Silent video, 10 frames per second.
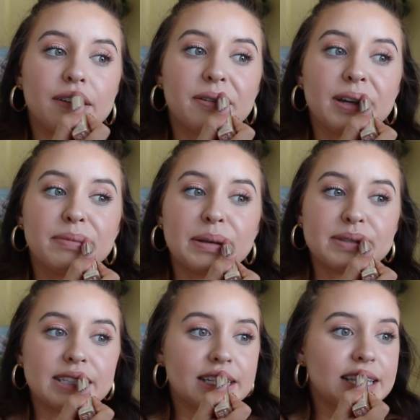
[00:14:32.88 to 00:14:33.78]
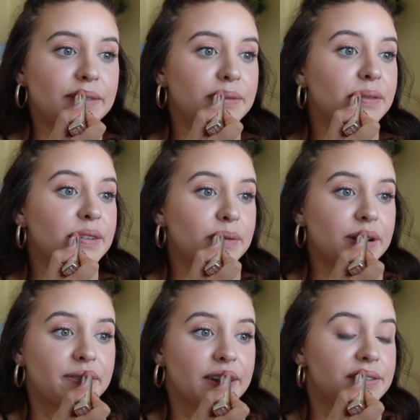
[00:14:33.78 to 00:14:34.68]
cream lipsticks have been
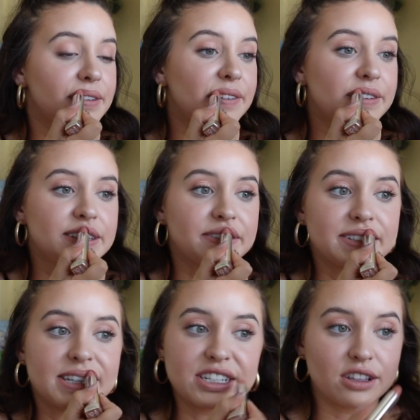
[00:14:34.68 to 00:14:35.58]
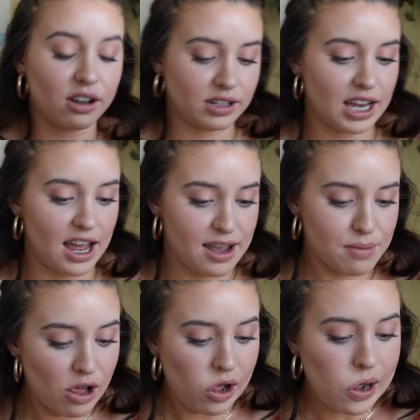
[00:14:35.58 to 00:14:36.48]
one of my favorites for such a long
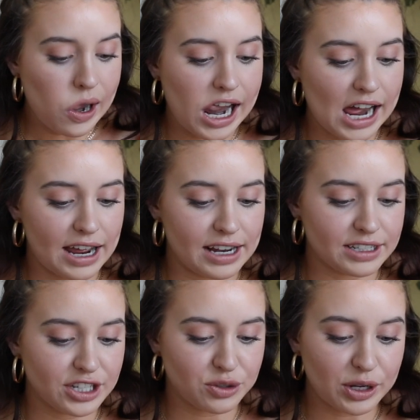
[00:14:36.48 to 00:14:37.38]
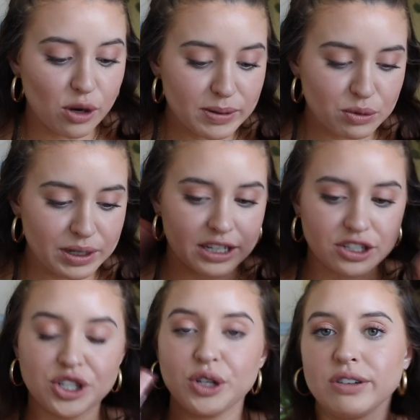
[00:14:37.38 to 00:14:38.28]
time. And so I go between
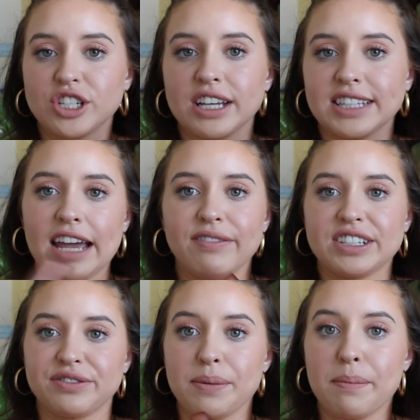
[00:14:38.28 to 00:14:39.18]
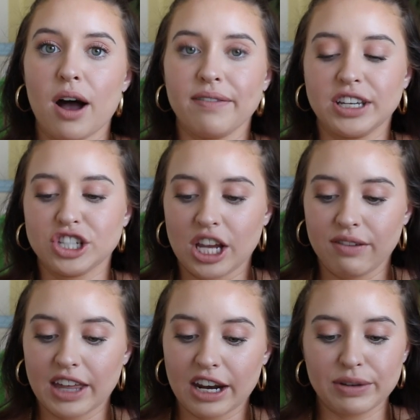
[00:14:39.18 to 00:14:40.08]
two shades. I have a different mauve-y
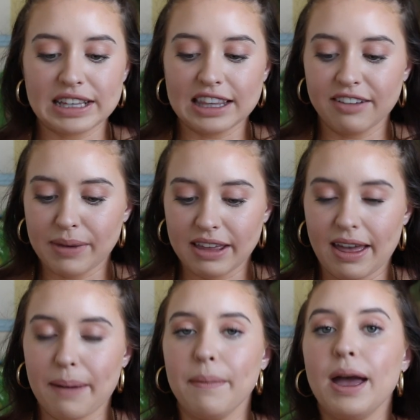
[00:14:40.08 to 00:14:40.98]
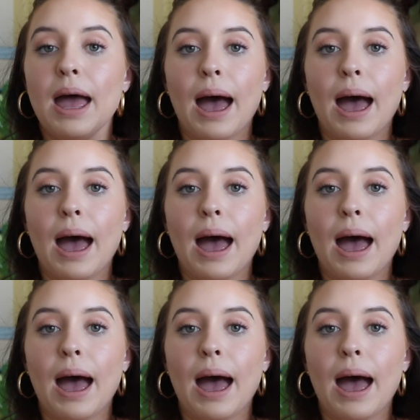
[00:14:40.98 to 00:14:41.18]
shade that I really love by them.